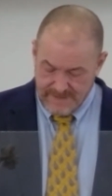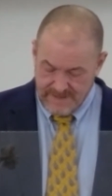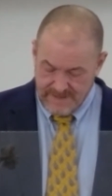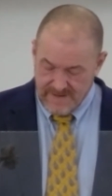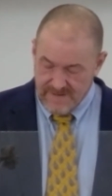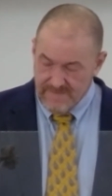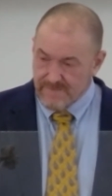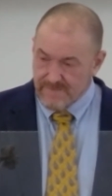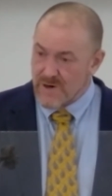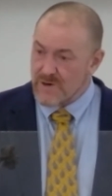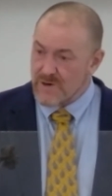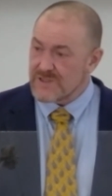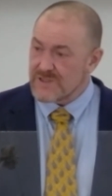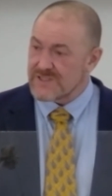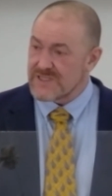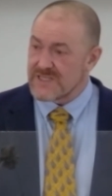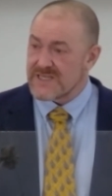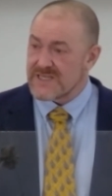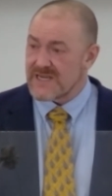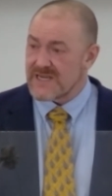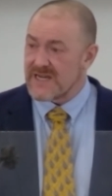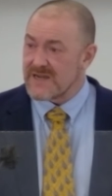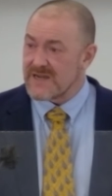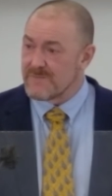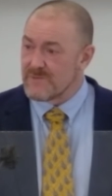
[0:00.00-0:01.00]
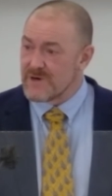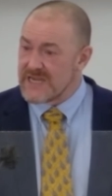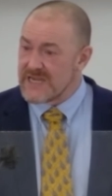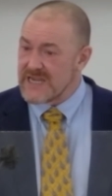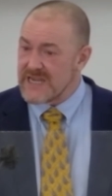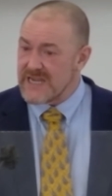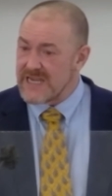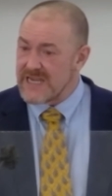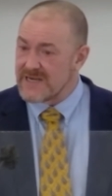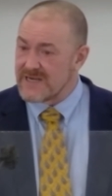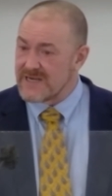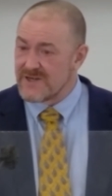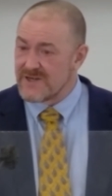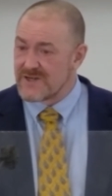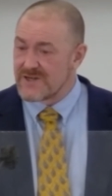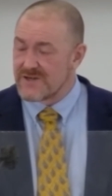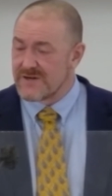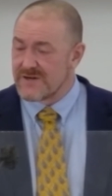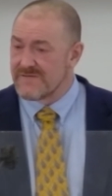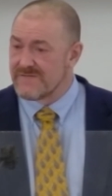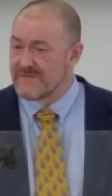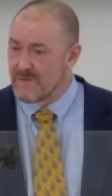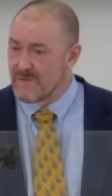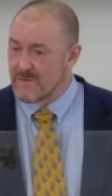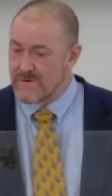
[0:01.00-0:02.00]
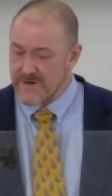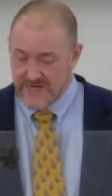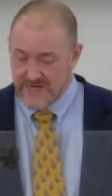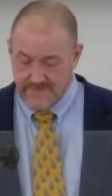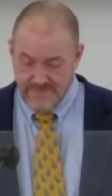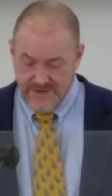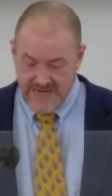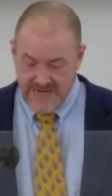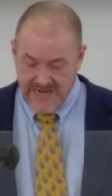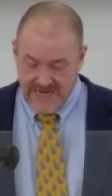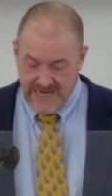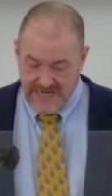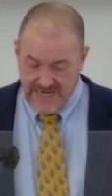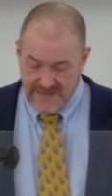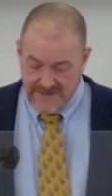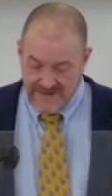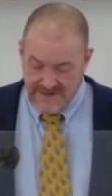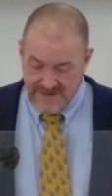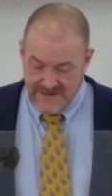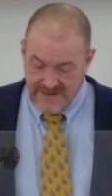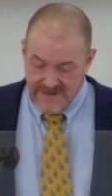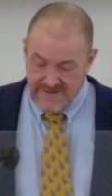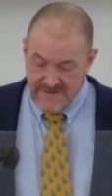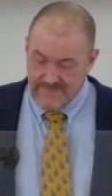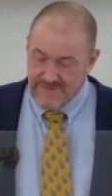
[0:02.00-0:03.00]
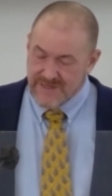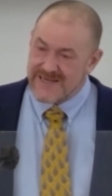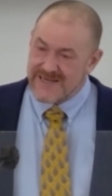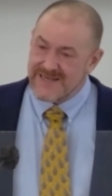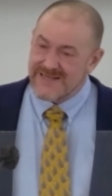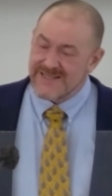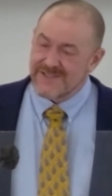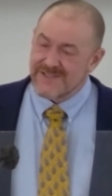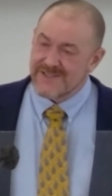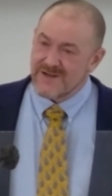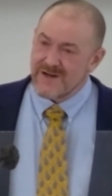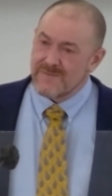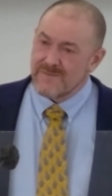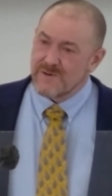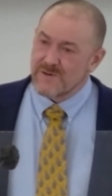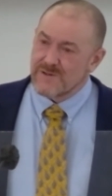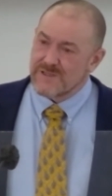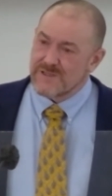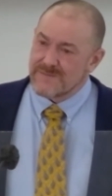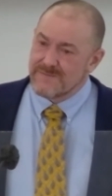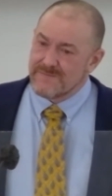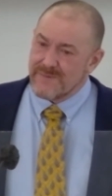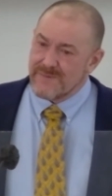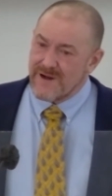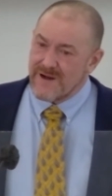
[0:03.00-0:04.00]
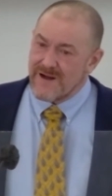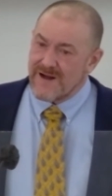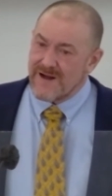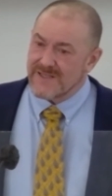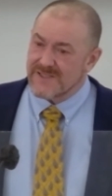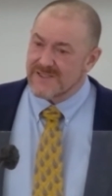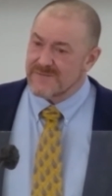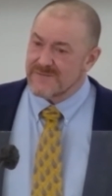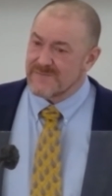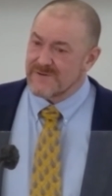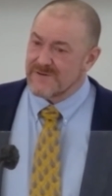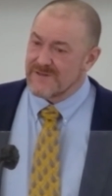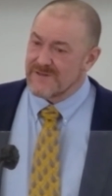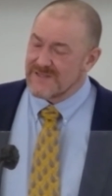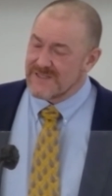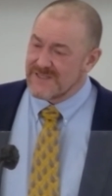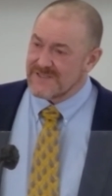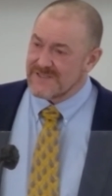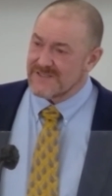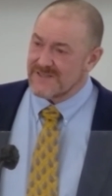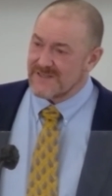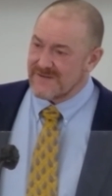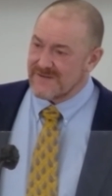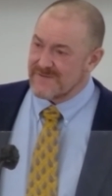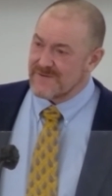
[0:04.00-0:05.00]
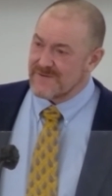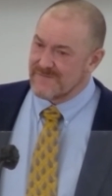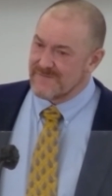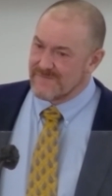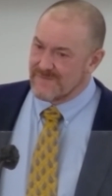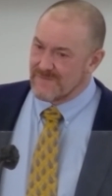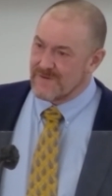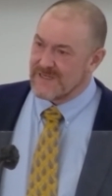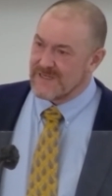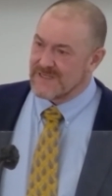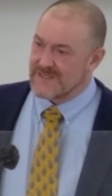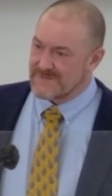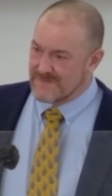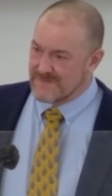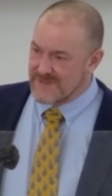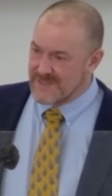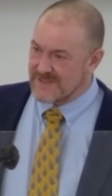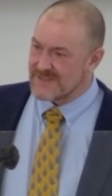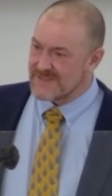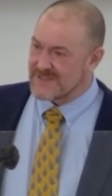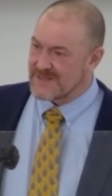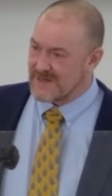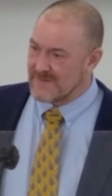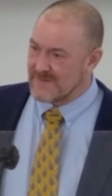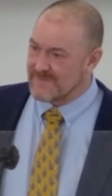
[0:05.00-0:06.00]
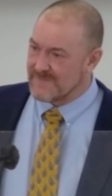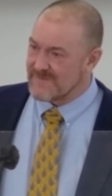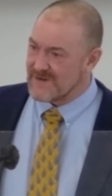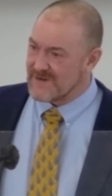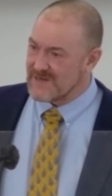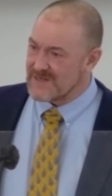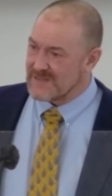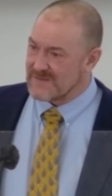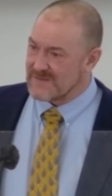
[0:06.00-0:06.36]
Most of the time, we can and should avoid pain, but it is almost impossible in this life to avoid some discomfort.